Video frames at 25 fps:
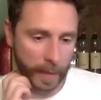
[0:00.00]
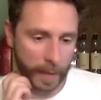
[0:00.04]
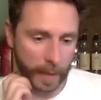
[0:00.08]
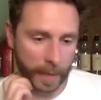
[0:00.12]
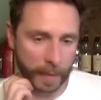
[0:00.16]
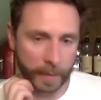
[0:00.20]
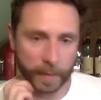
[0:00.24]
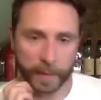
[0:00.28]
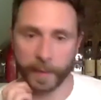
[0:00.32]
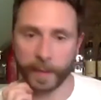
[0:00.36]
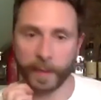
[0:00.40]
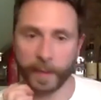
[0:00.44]

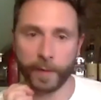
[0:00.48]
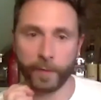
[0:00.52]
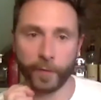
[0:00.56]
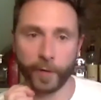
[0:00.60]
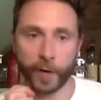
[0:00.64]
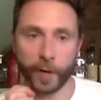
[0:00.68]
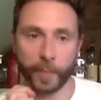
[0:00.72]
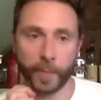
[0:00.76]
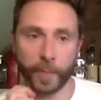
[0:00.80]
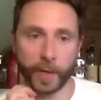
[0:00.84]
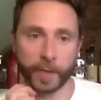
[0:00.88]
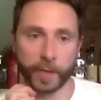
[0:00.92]
And thank you
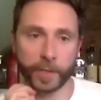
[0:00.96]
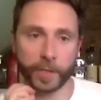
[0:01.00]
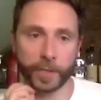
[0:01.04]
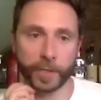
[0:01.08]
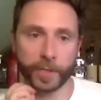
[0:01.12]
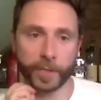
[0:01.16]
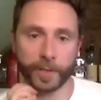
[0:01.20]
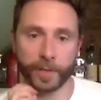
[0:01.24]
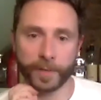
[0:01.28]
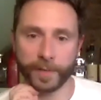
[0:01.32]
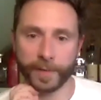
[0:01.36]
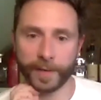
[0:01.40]
very
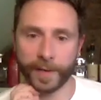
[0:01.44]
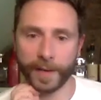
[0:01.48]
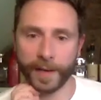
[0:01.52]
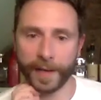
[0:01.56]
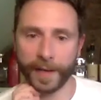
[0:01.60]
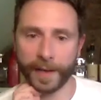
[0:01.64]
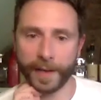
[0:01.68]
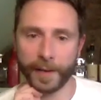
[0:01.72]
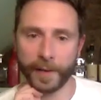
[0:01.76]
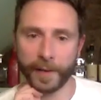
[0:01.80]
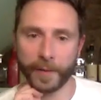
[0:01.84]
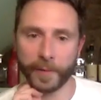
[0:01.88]
much,
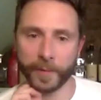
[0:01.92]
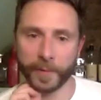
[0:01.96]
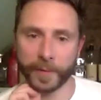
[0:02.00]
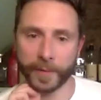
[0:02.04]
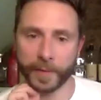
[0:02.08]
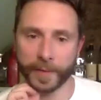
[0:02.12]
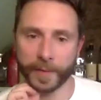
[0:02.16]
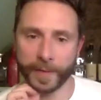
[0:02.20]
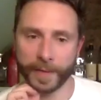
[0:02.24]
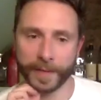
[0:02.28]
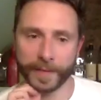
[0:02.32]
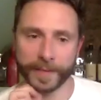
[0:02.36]
Luke.
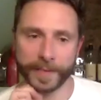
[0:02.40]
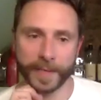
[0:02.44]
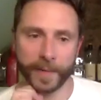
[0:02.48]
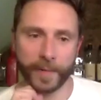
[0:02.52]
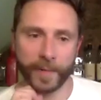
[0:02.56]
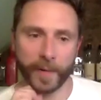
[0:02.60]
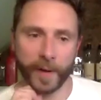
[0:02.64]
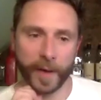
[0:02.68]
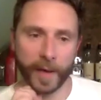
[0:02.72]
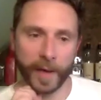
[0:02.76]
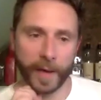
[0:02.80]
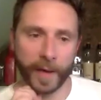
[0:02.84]
Is
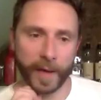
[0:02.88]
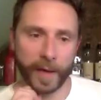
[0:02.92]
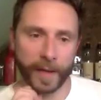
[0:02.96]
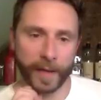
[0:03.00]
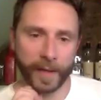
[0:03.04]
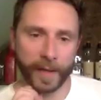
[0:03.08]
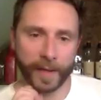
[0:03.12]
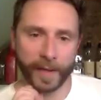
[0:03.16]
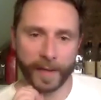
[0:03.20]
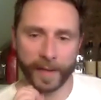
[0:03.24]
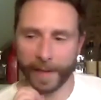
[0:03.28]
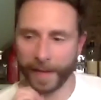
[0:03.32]
there
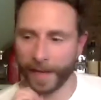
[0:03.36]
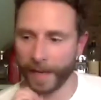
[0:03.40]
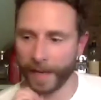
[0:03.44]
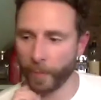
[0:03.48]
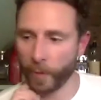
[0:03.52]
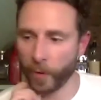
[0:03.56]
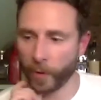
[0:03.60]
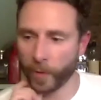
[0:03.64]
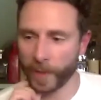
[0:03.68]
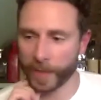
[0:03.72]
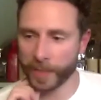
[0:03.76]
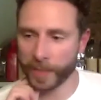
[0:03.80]
any
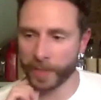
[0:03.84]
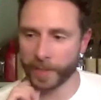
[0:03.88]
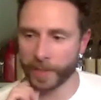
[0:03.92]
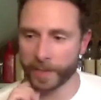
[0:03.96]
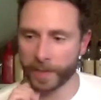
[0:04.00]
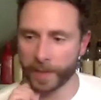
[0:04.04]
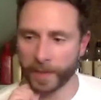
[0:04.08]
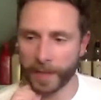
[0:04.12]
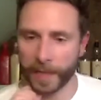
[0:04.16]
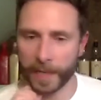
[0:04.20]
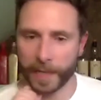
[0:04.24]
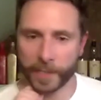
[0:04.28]
more
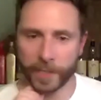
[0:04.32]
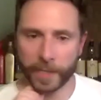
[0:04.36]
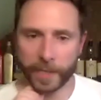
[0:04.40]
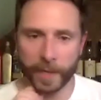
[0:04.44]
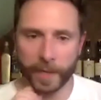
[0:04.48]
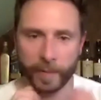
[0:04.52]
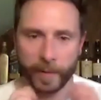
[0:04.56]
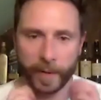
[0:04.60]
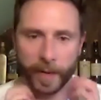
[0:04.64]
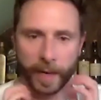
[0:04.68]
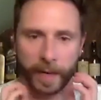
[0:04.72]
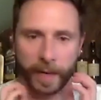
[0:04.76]
questions on the
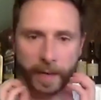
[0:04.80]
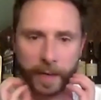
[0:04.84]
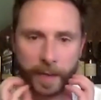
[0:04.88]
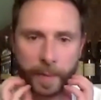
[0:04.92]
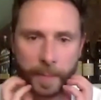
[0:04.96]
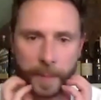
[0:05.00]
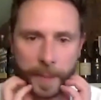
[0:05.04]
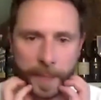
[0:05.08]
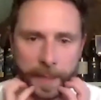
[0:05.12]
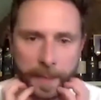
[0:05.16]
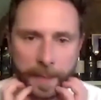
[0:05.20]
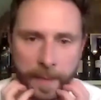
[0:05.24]
Legendary Eight
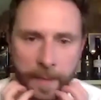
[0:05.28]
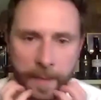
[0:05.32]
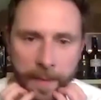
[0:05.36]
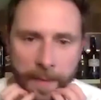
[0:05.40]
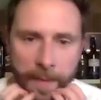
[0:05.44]
coming in?